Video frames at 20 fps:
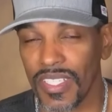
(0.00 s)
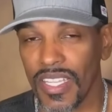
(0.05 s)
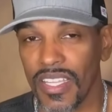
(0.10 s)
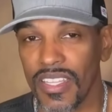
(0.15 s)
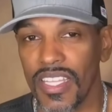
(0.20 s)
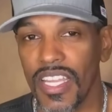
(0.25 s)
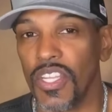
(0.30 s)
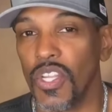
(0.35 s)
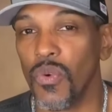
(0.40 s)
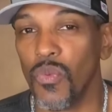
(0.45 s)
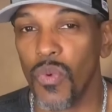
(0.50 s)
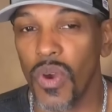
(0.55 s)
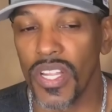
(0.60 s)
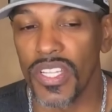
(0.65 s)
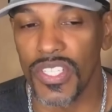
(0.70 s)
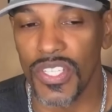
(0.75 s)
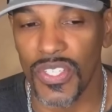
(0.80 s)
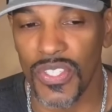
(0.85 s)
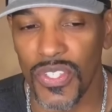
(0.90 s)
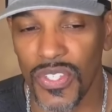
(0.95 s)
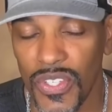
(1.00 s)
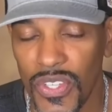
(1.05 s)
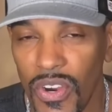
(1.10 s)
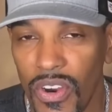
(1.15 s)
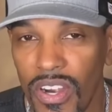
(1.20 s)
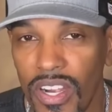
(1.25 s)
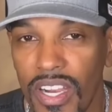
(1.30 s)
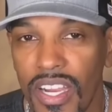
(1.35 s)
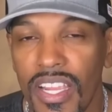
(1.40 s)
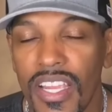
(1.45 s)
than the ones in New
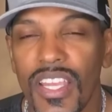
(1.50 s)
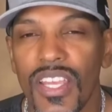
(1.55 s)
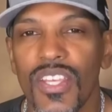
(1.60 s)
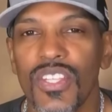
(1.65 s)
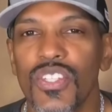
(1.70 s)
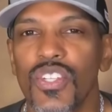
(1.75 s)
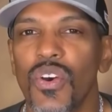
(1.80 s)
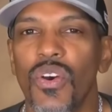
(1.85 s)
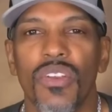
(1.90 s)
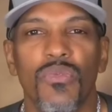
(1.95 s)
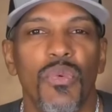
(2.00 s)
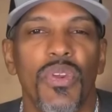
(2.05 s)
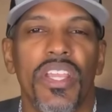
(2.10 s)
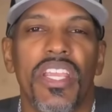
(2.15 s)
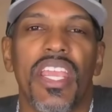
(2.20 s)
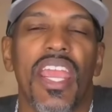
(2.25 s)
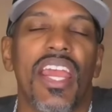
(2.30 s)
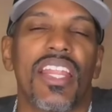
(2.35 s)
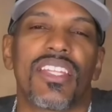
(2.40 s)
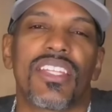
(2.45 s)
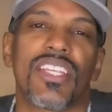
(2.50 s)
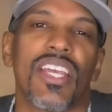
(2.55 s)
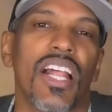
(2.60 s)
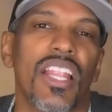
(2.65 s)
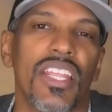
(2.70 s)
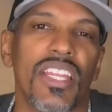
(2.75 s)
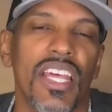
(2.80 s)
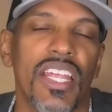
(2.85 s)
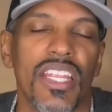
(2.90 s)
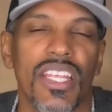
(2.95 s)
York. So we can't tell
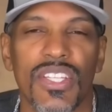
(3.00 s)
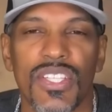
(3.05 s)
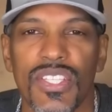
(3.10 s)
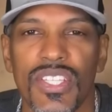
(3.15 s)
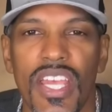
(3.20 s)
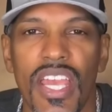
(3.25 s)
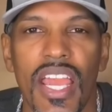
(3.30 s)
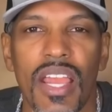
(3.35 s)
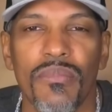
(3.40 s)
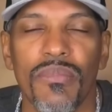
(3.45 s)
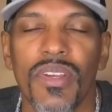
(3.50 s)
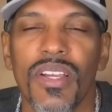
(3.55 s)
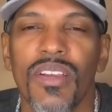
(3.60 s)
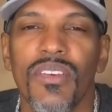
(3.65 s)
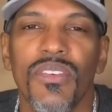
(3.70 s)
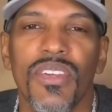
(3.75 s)
you that it's them.